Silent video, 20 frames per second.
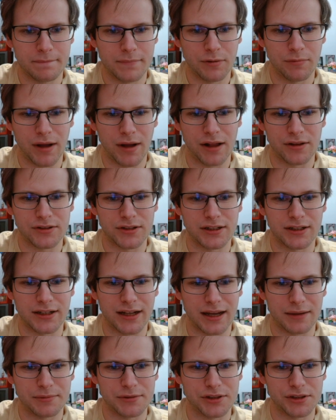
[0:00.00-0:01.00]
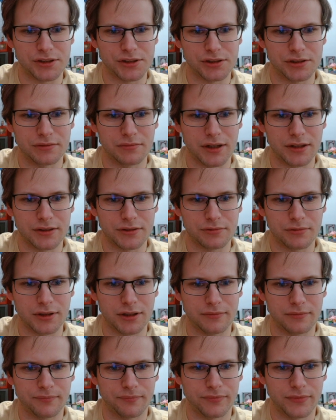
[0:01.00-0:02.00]
Wow, it's in attack position, might as
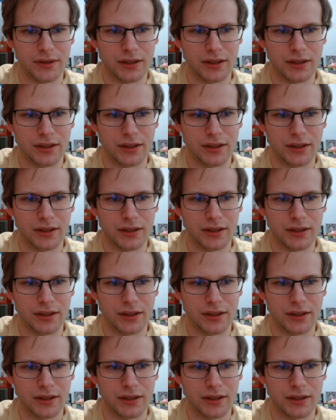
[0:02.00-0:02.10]
well.